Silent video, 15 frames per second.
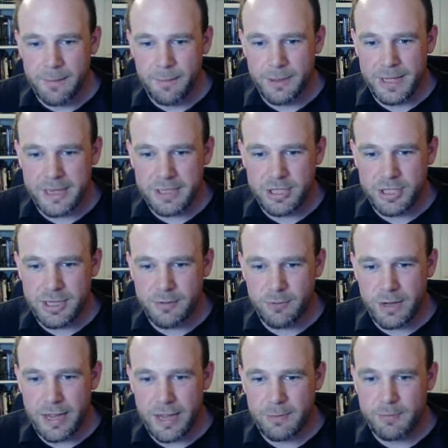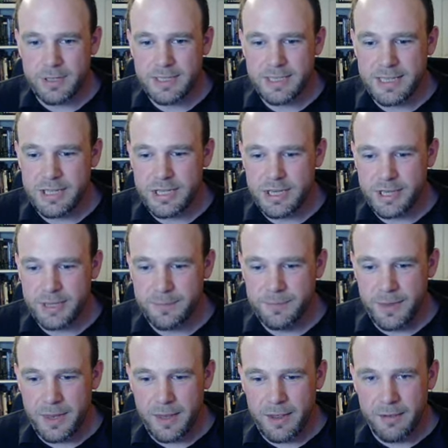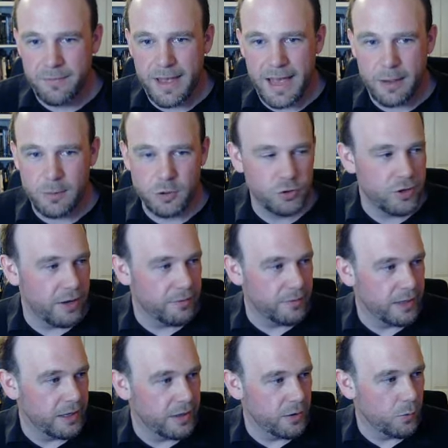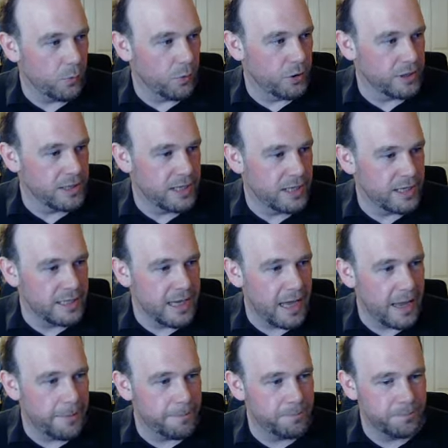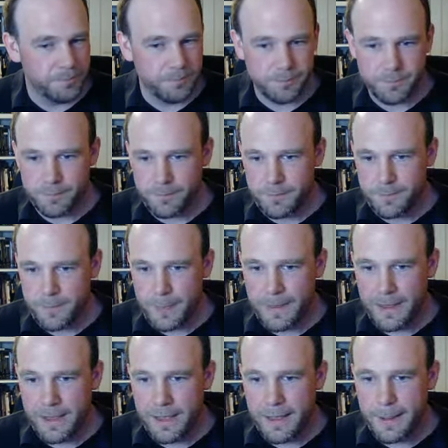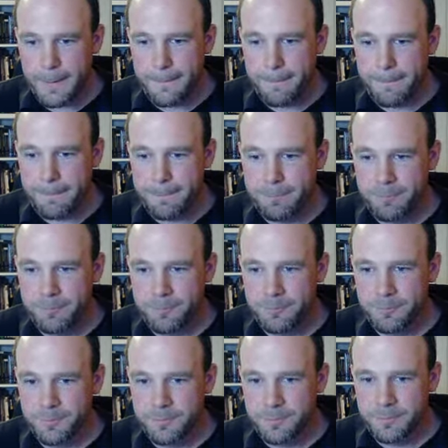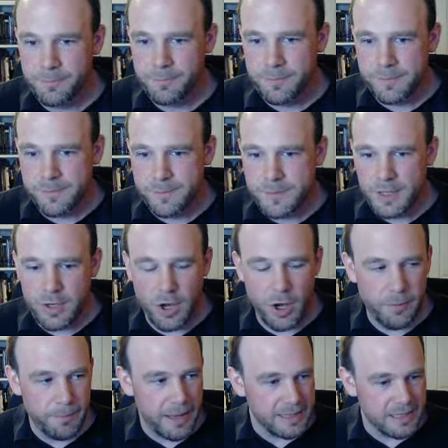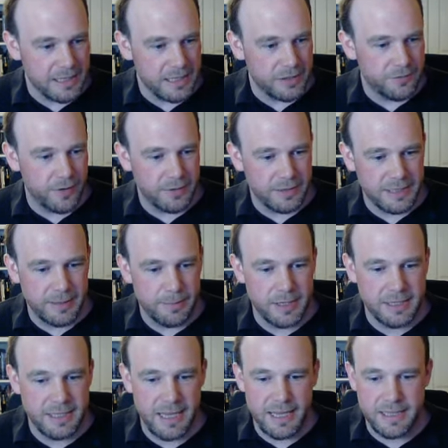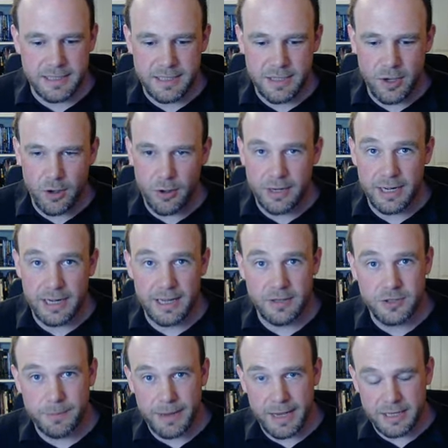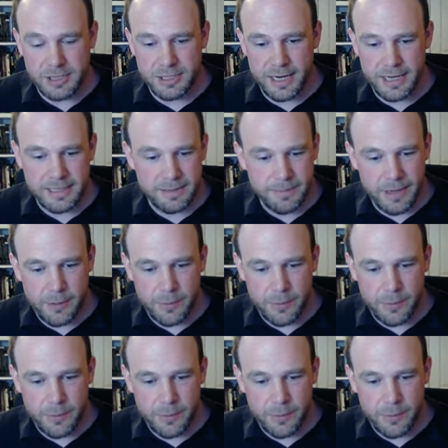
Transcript: but that's the general kind of procedure for how traveling works in this game. Um, combat is very similar to Into the Odd and Electric Bastionland in many